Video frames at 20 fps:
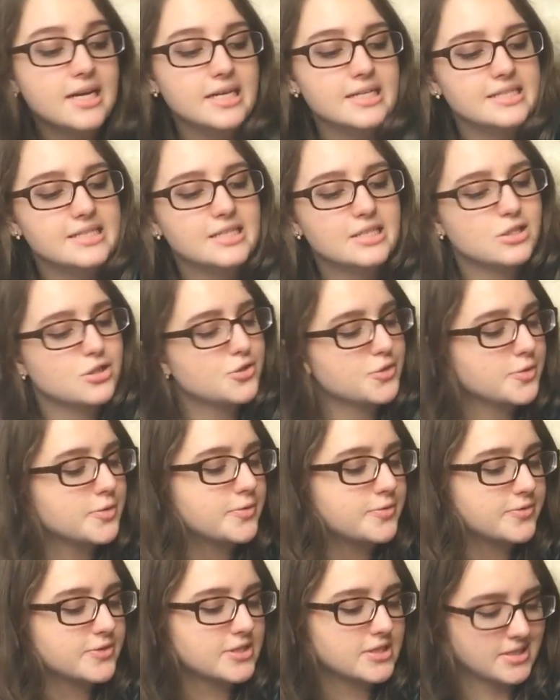It says,
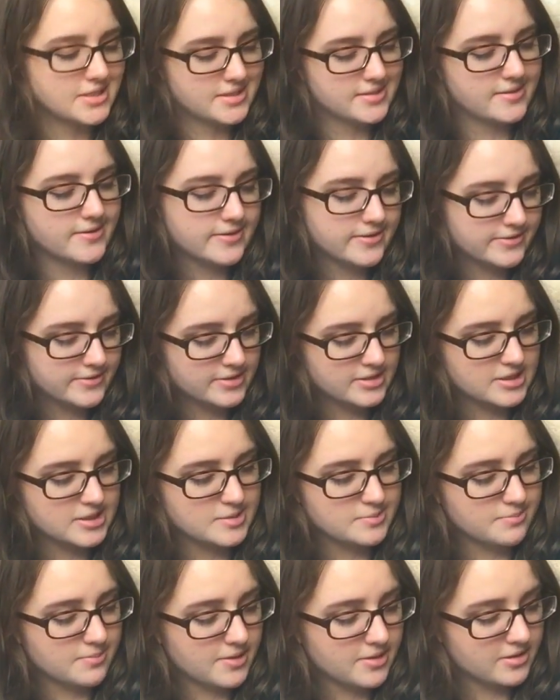true friends are the
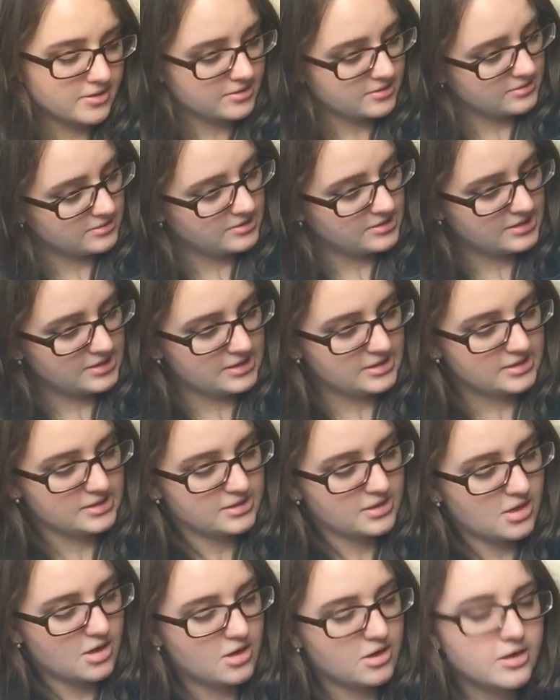sparkle
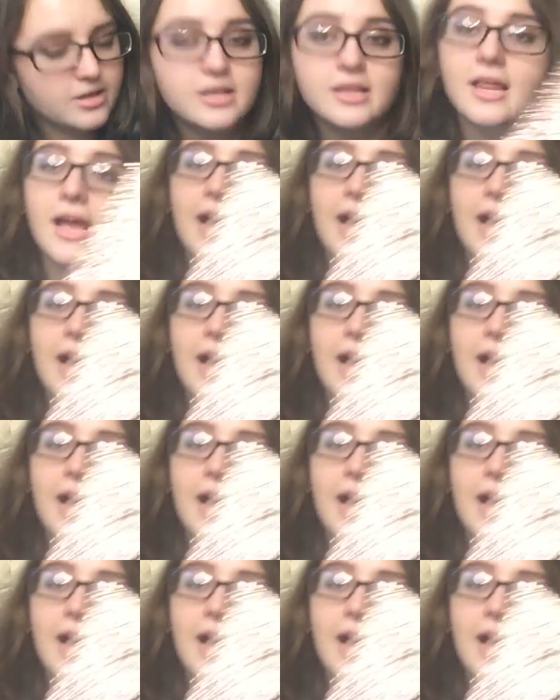in our